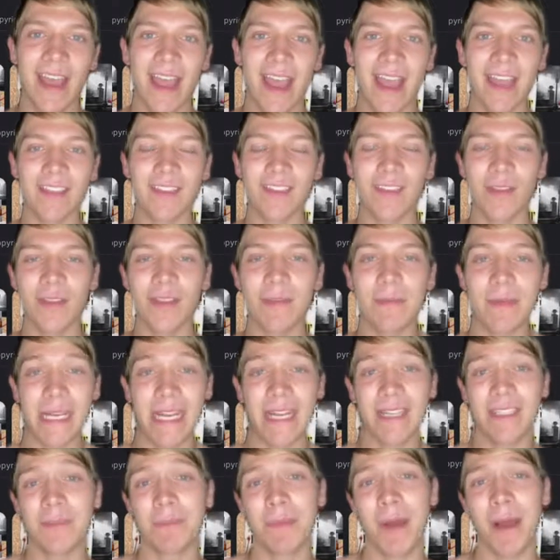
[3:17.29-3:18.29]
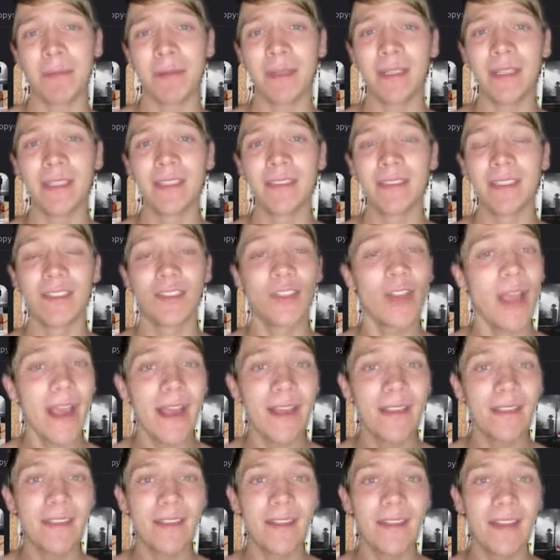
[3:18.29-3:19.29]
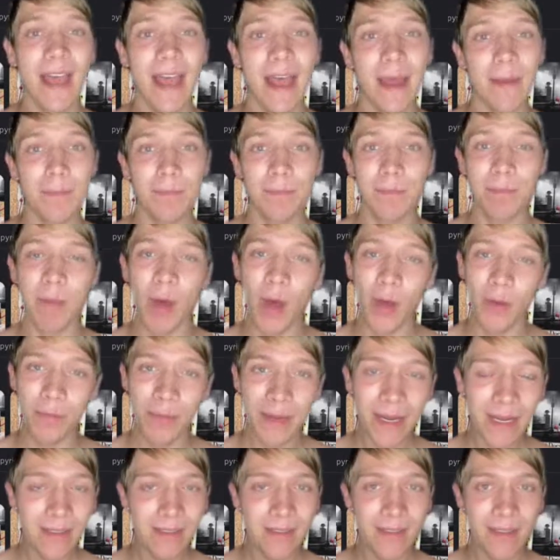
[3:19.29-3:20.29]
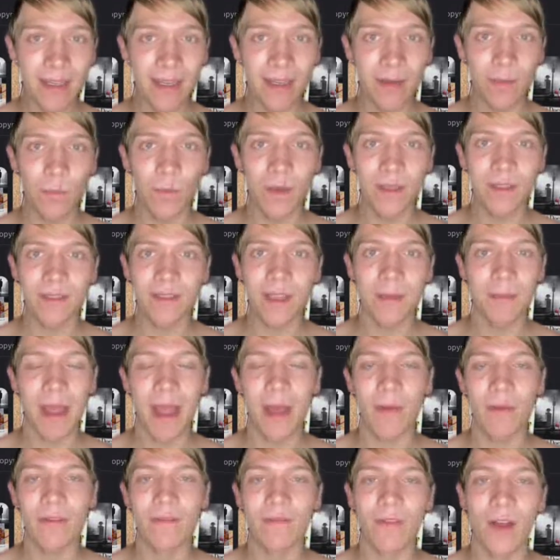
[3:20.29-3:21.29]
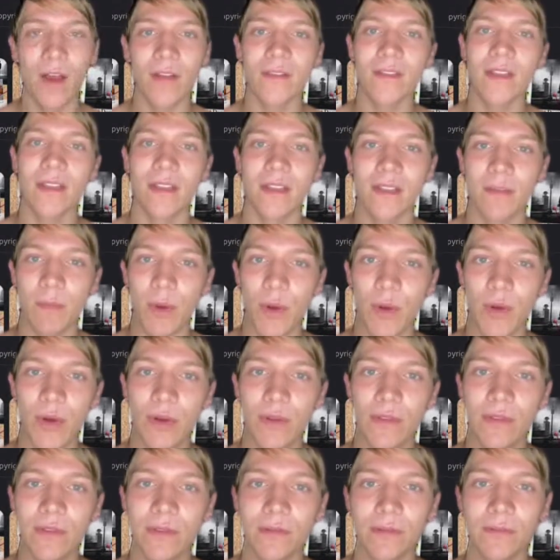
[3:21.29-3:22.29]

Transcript: and so they began to publicly suggest that Paul Bateson was somehow involved in these murders.